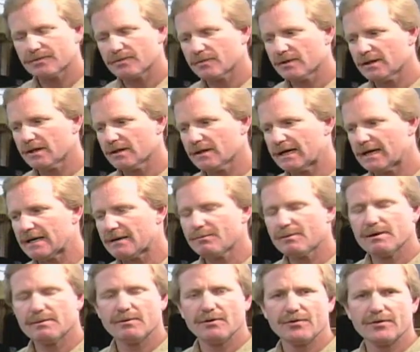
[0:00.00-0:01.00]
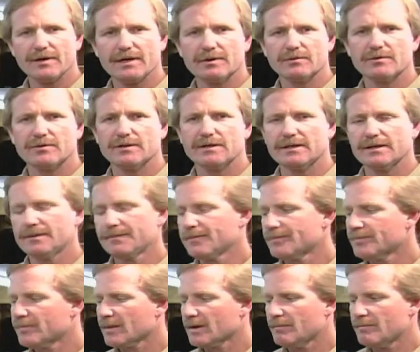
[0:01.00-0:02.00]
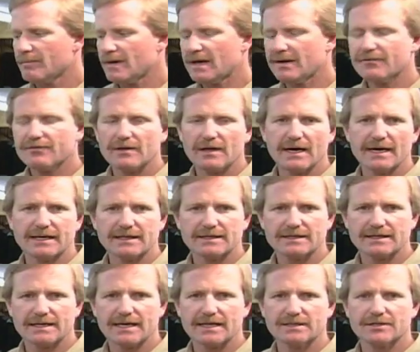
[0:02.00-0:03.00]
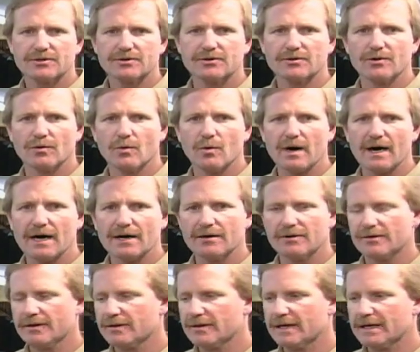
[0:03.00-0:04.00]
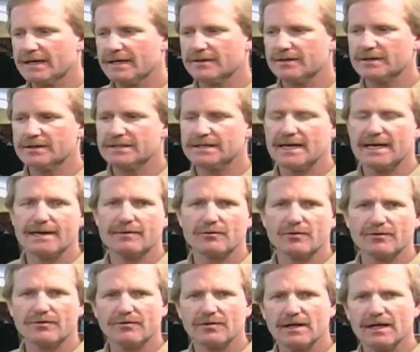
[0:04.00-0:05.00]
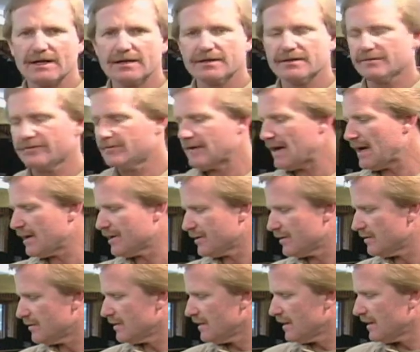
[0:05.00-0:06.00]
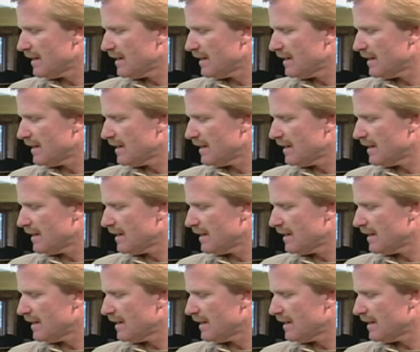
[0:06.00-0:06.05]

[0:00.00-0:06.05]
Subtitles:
Well, a lot of people think when the mayfly ascends through the water that they get the same reflective value,